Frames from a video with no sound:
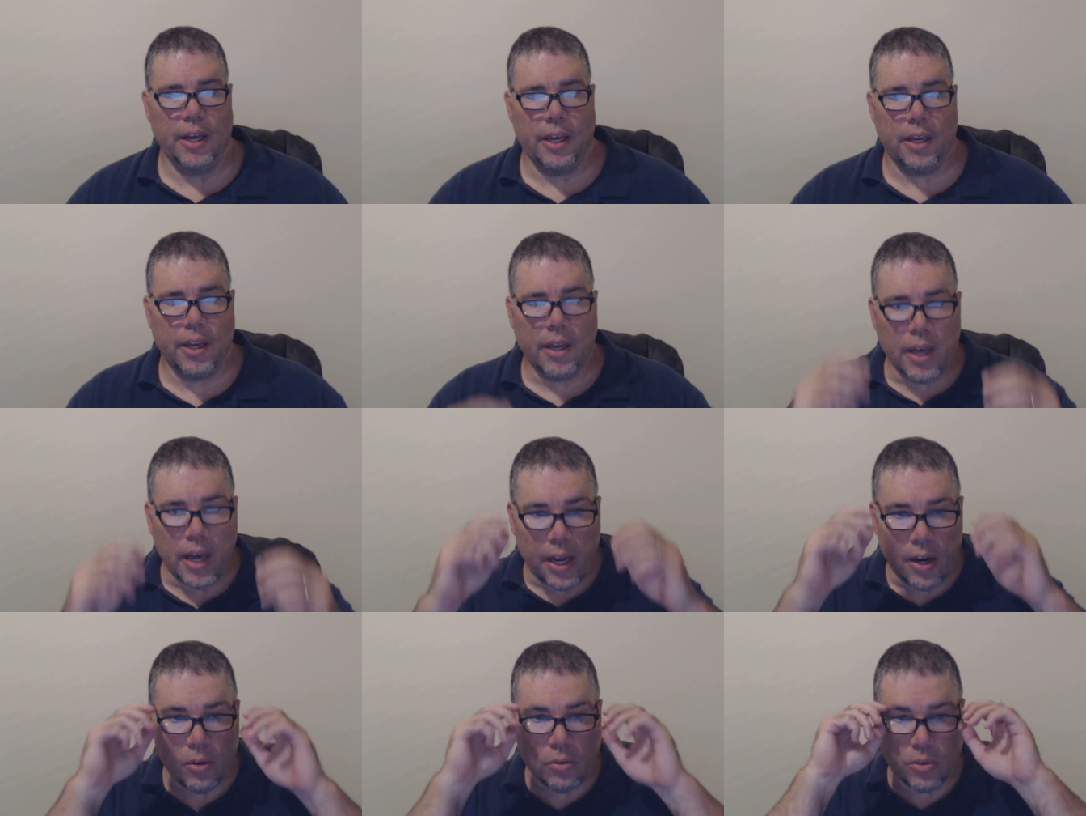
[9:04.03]

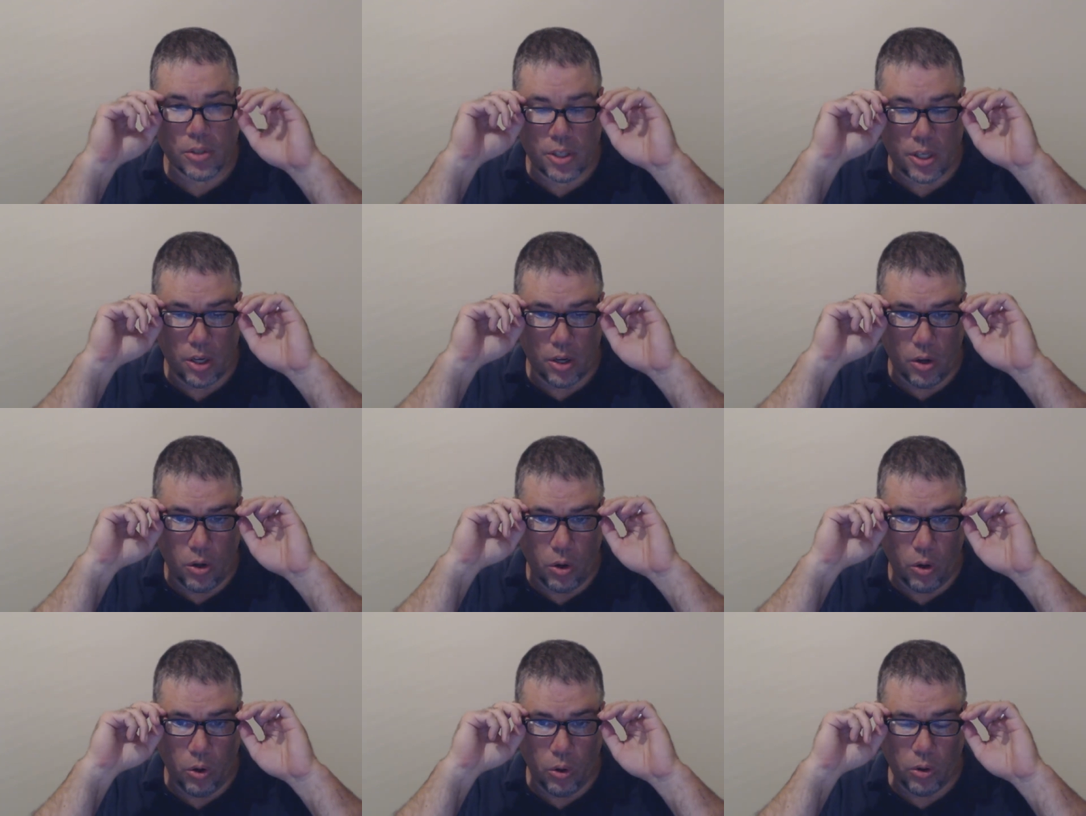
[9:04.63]
like I don't see
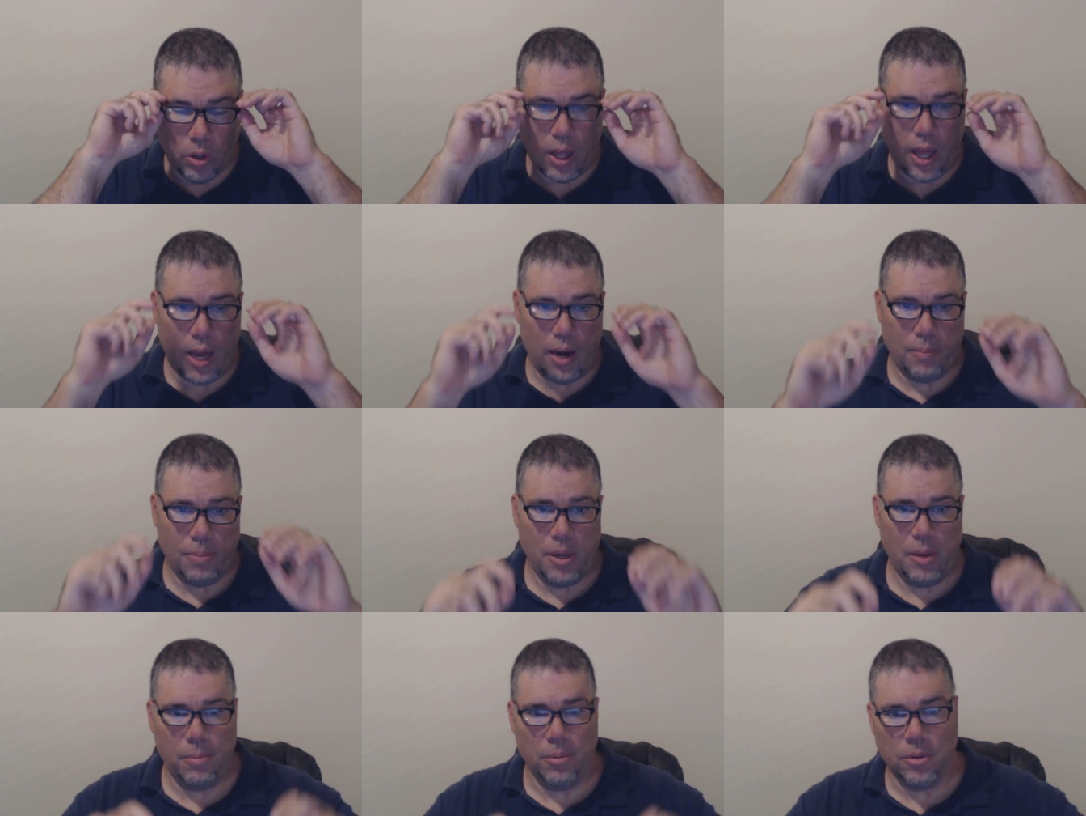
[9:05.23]
a whole
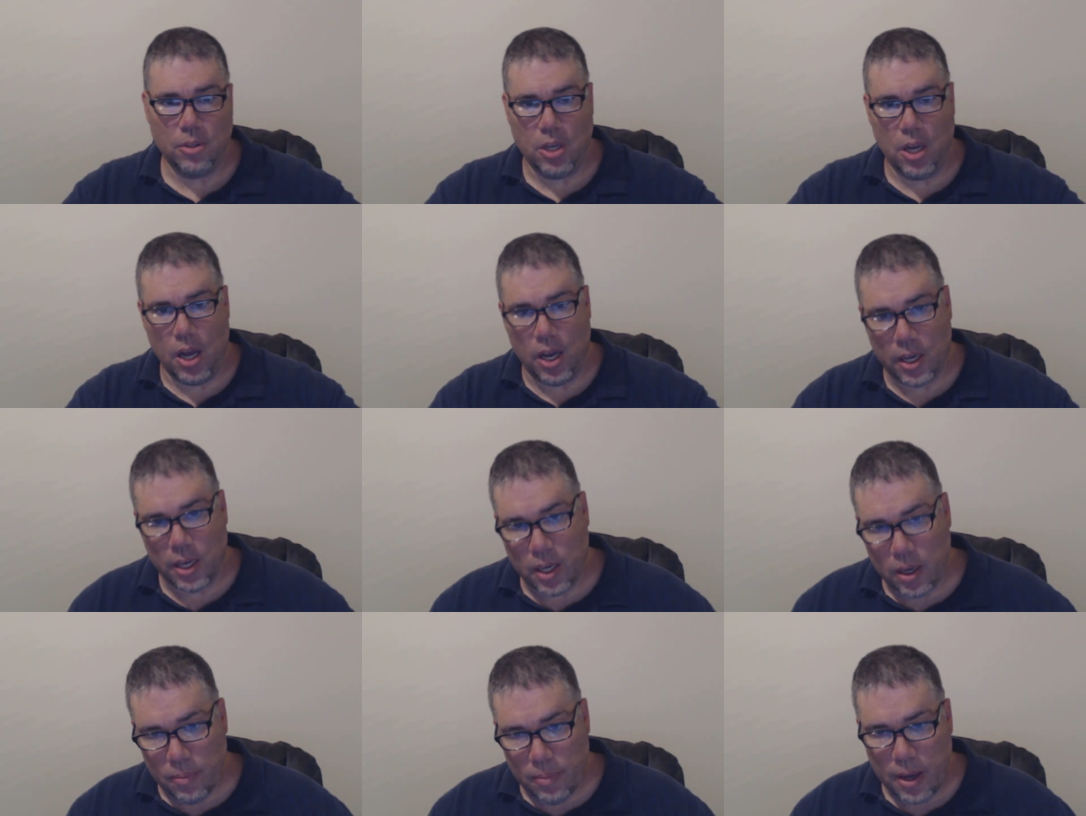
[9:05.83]
lot of people
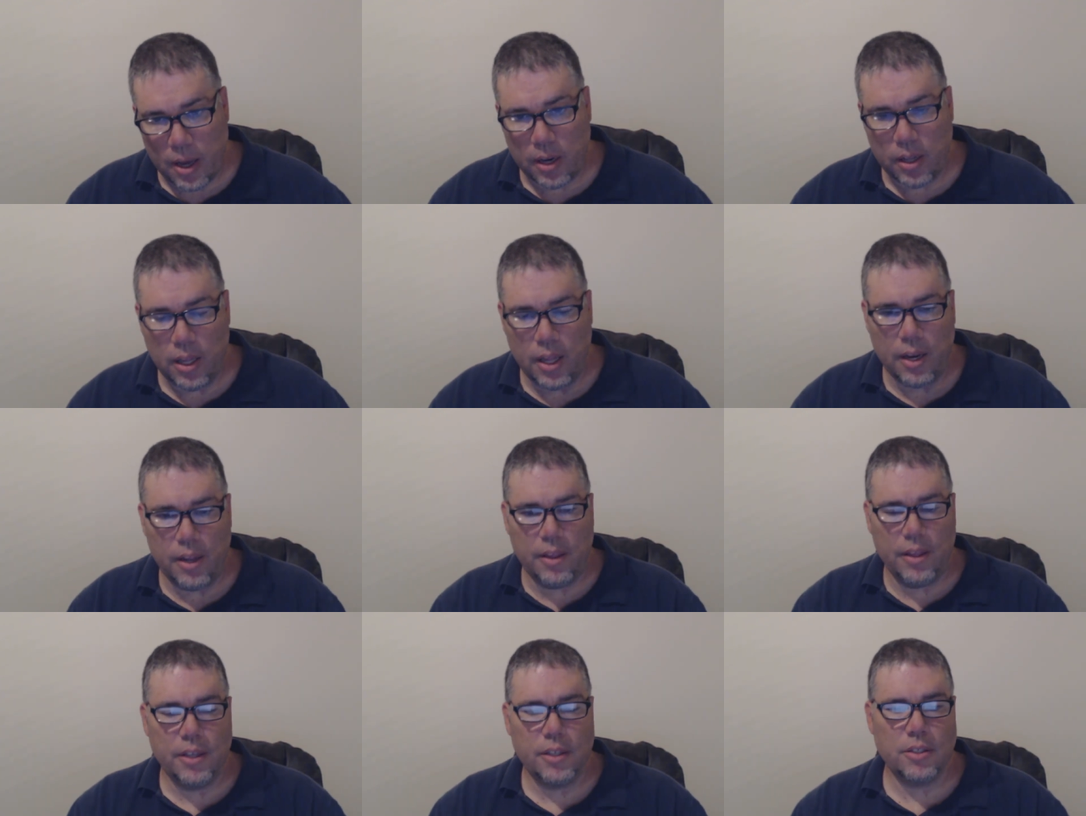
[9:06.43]
talking about a
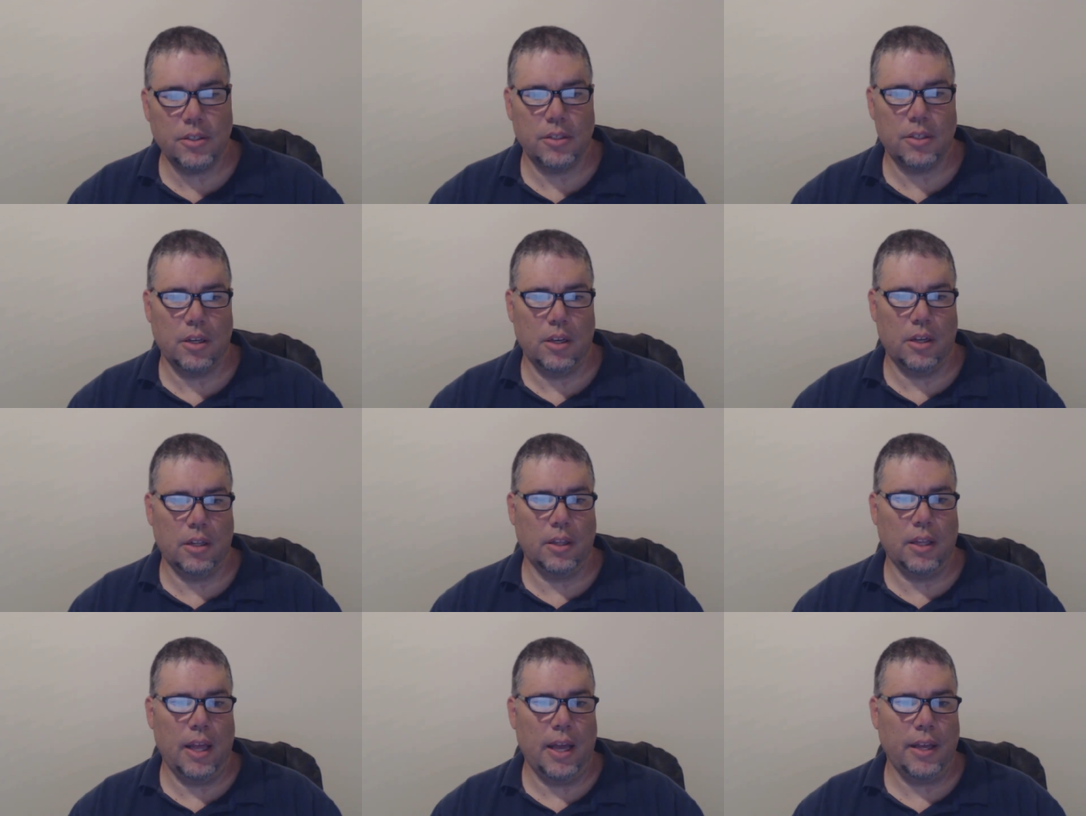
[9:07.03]
lot of this
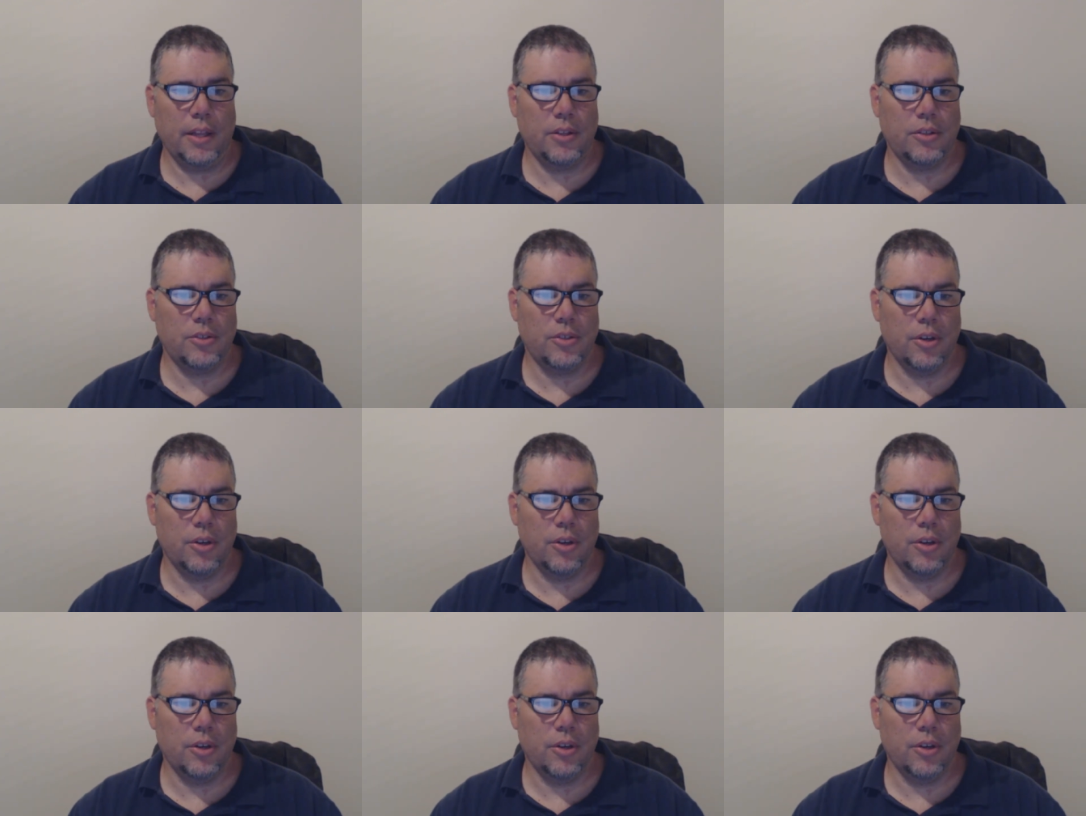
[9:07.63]
online.